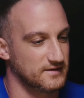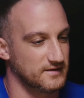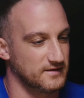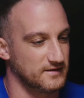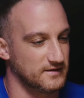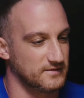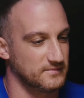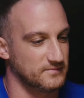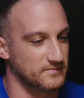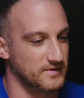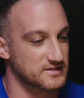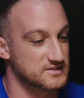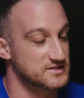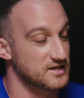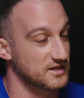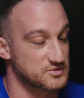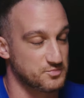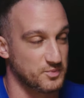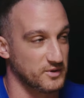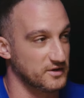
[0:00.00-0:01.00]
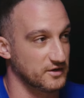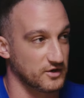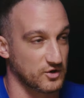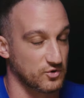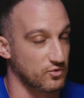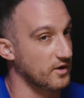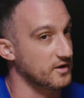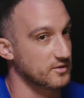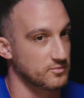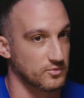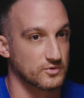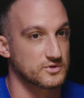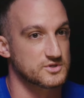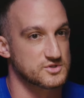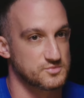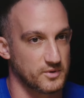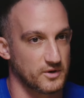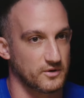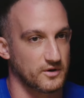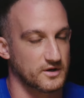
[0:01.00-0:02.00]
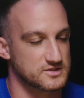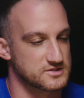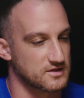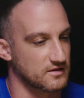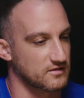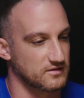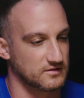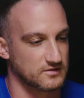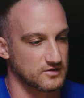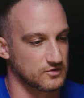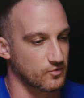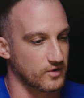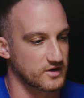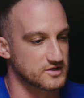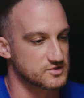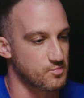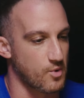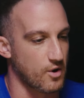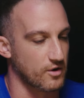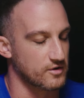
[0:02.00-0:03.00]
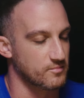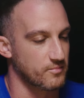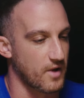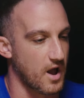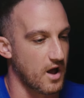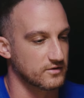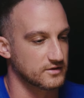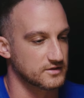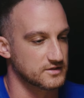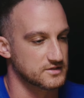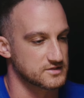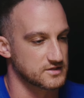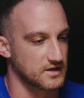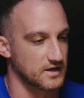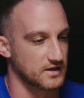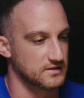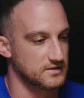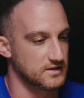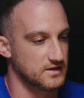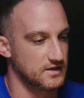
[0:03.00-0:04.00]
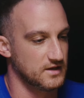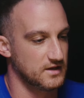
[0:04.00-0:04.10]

um, it's it's been an incredible experience and i think the greatest part about it is that